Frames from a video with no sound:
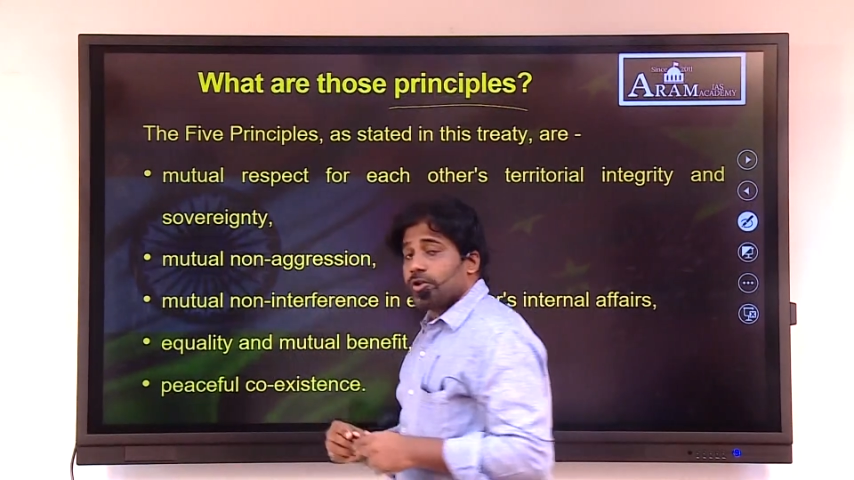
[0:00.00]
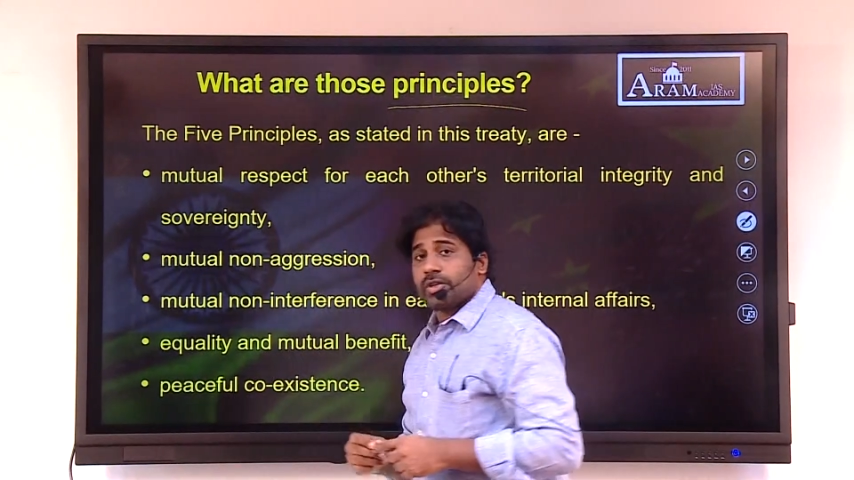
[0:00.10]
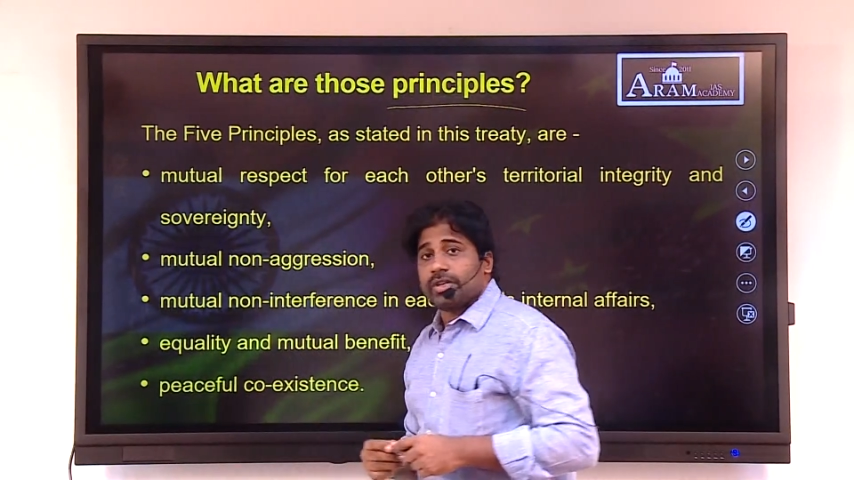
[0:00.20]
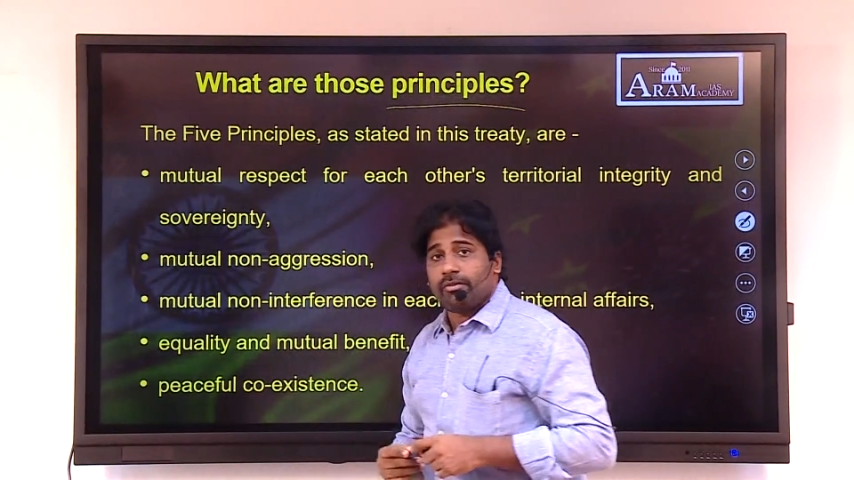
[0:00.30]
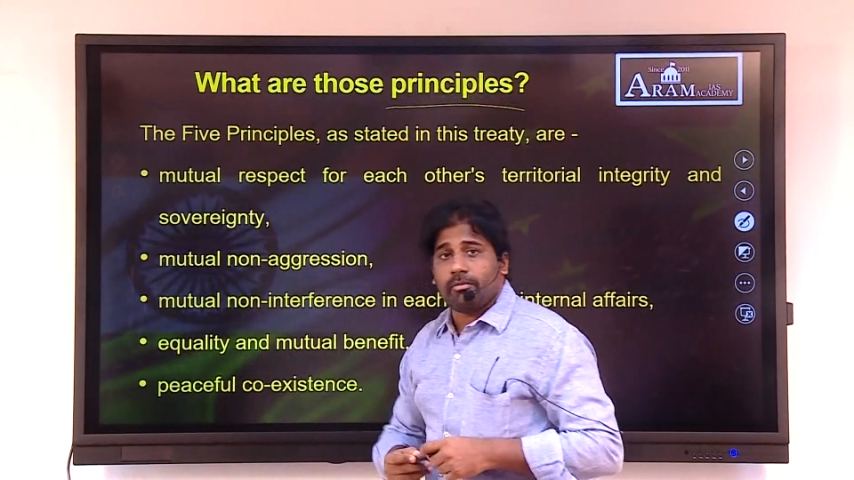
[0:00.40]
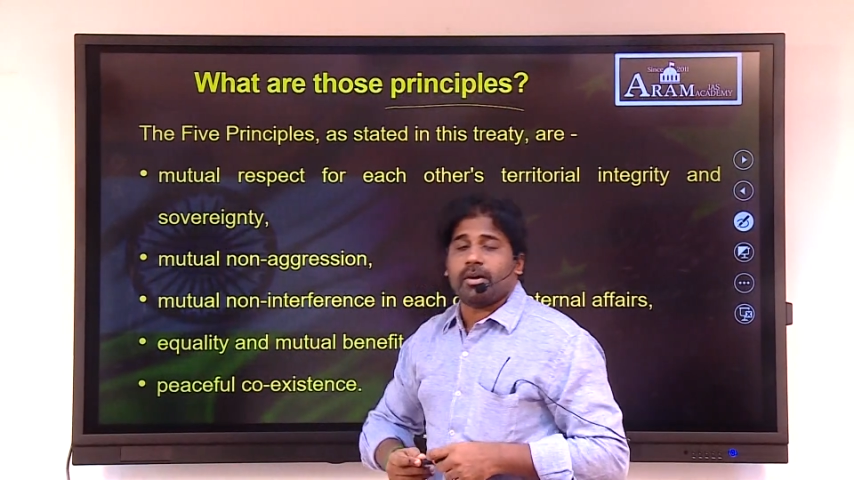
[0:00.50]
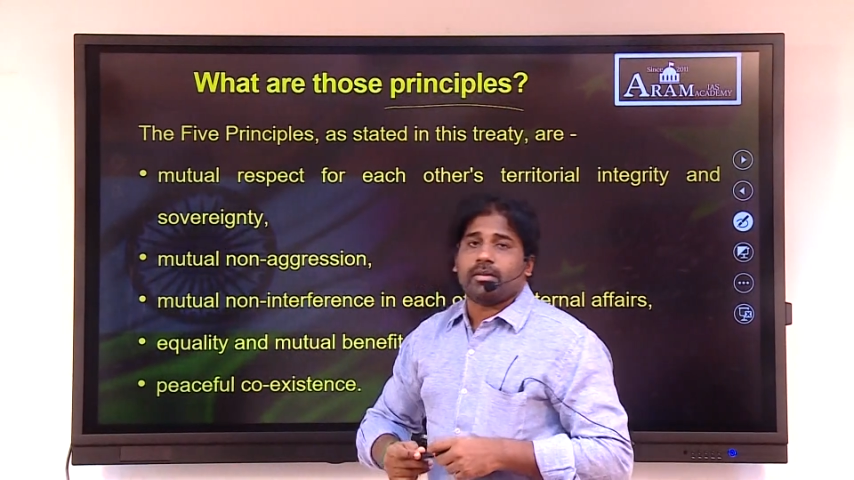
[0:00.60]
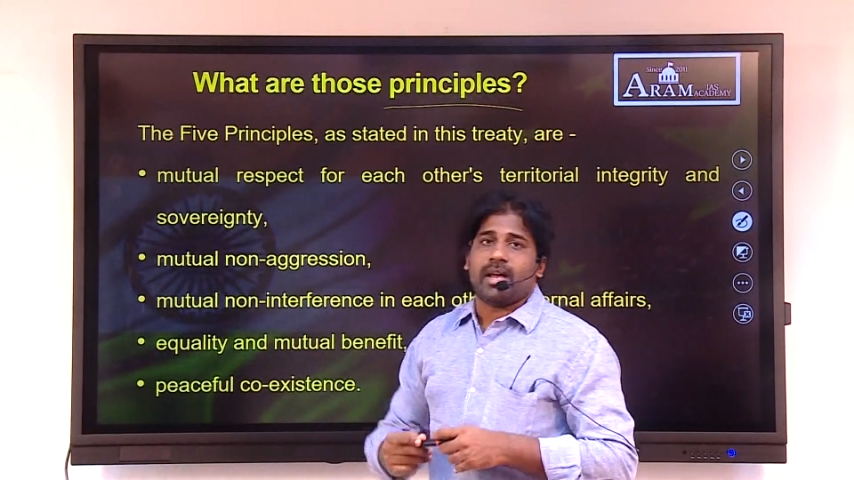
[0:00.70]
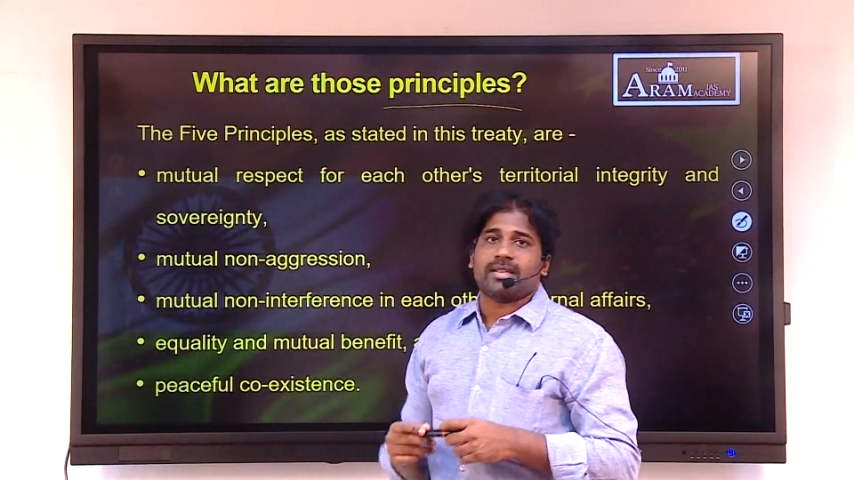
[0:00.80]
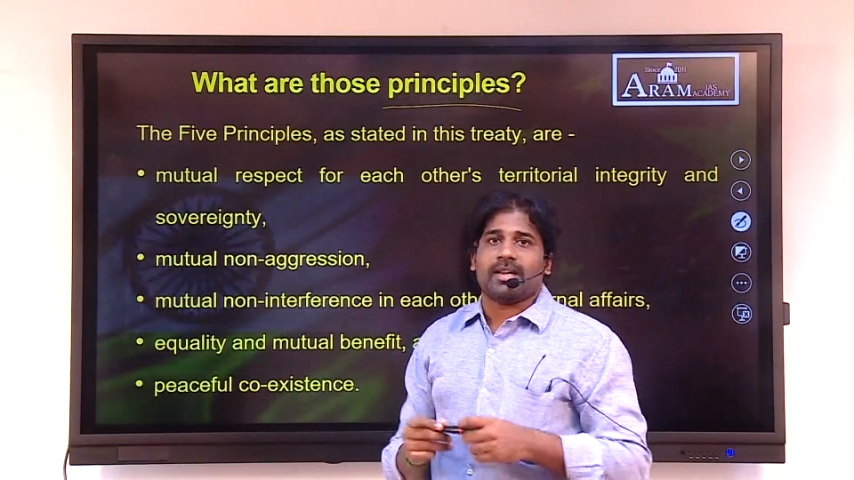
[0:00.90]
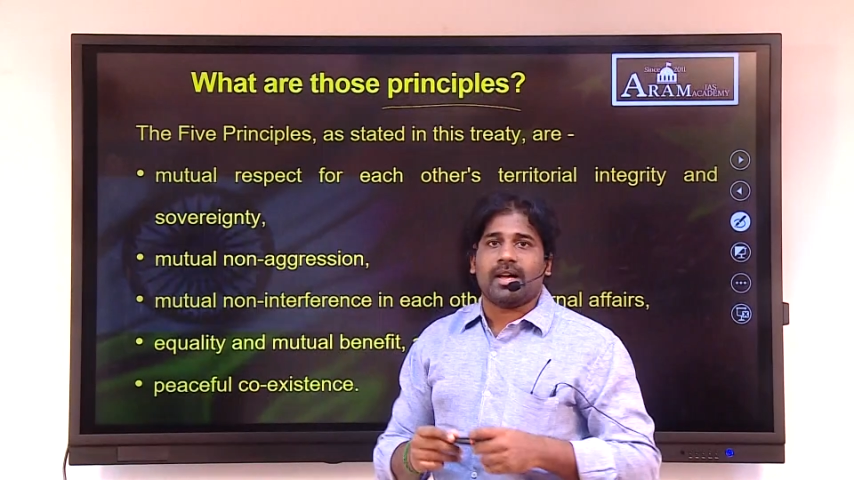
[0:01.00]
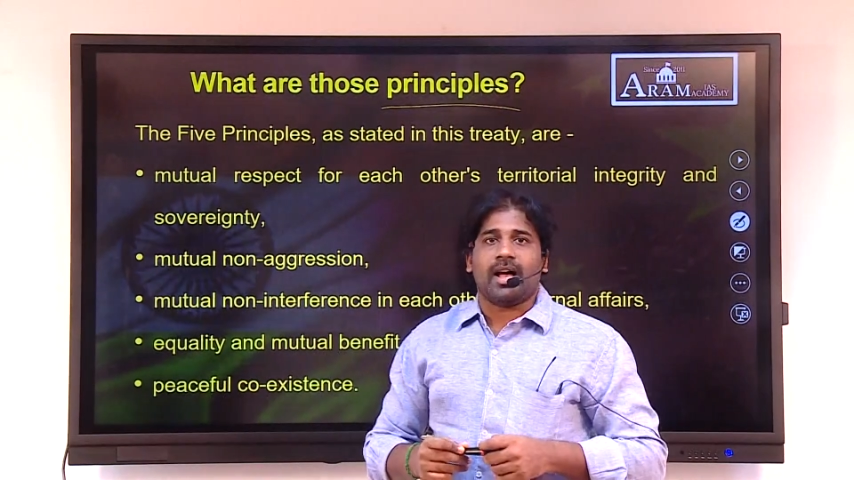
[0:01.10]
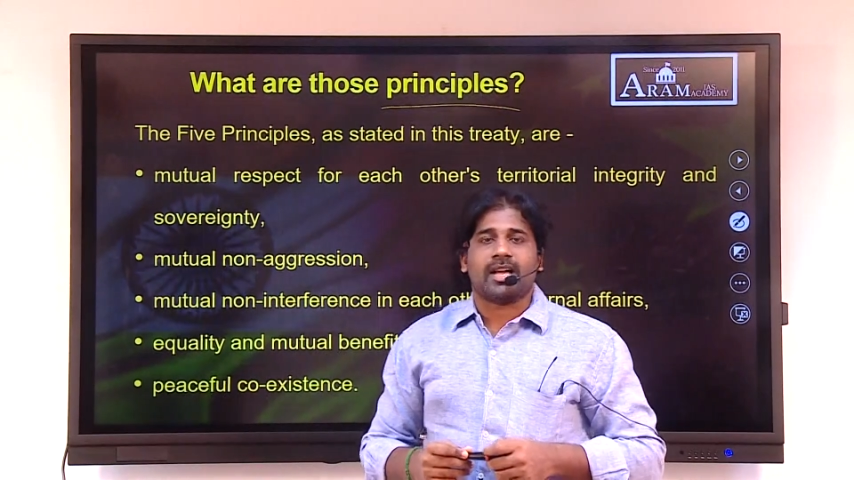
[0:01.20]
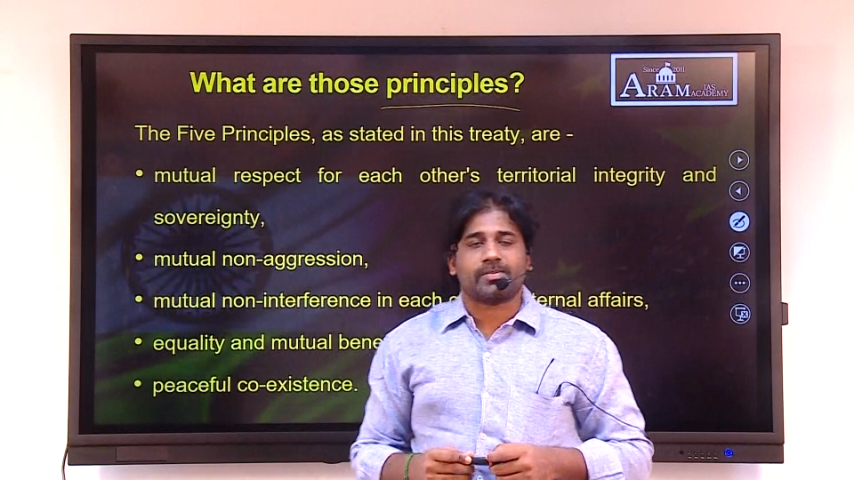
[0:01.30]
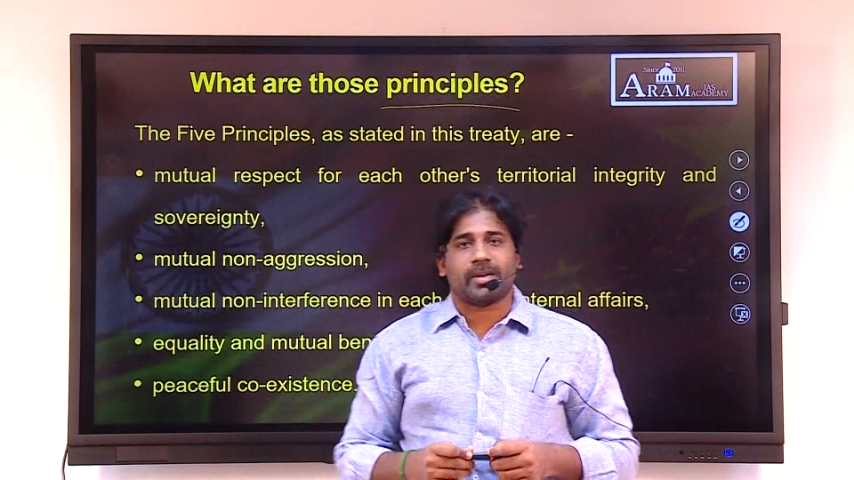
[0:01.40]
should remember, as an
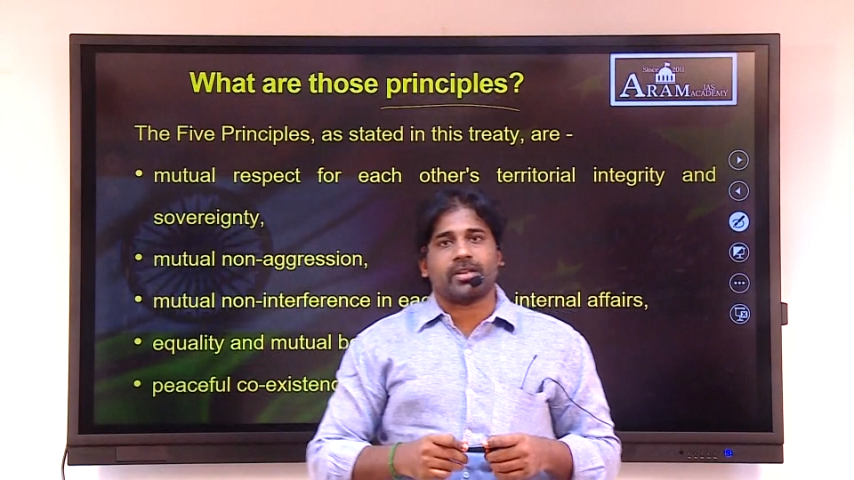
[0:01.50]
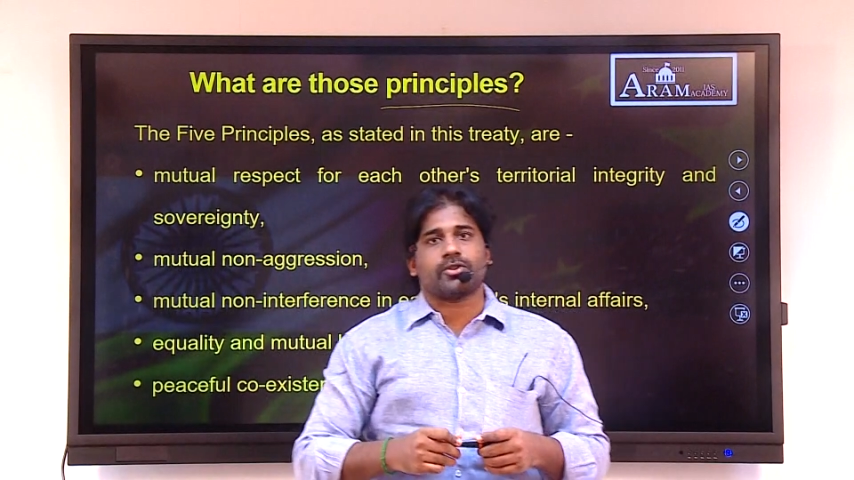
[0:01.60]
aspirant,